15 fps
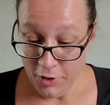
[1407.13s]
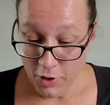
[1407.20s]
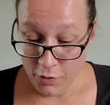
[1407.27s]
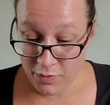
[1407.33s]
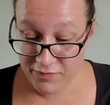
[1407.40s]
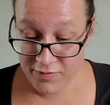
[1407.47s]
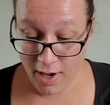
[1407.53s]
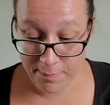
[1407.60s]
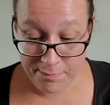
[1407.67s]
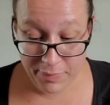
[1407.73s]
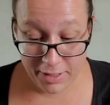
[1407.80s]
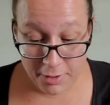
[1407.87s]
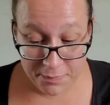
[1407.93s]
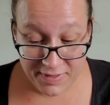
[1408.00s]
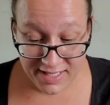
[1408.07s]
We've got
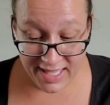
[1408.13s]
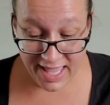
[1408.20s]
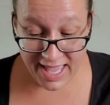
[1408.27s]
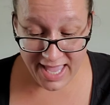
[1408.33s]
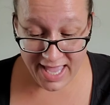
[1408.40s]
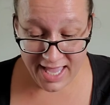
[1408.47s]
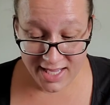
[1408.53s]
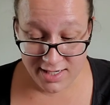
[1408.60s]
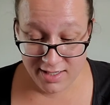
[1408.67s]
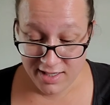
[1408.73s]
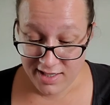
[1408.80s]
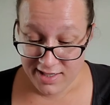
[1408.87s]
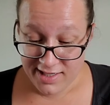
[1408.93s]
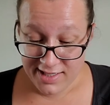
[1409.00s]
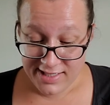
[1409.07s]
butter pecan,
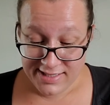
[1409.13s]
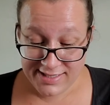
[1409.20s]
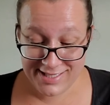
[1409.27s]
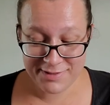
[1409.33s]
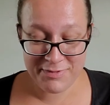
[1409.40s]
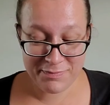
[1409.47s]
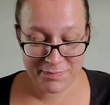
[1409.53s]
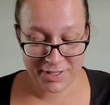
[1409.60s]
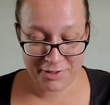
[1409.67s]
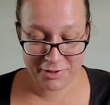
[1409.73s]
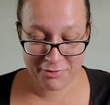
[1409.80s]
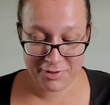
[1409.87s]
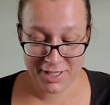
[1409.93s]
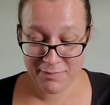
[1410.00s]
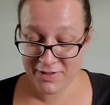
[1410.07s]
cinnamon
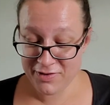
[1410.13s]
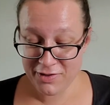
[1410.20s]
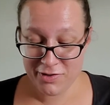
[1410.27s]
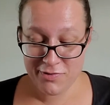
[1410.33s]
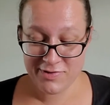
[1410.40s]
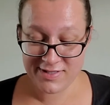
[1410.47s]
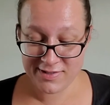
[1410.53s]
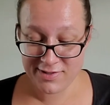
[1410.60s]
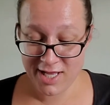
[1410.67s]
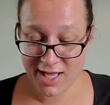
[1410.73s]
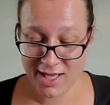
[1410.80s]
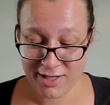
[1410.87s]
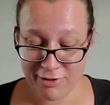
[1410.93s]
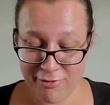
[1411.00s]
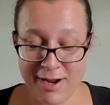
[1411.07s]
buttercream, and the
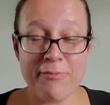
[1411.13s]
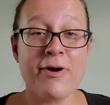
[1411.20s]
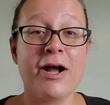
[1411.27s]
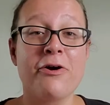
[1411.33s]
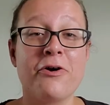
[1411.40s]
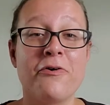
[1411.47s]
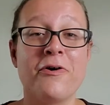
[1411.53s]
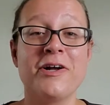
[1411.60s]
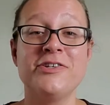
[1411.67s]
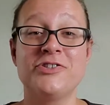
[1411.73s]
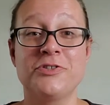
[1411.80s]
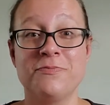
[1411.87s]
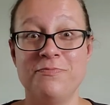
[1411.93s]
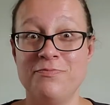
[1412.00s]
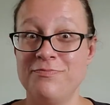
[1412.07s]
new graham cracker crunch.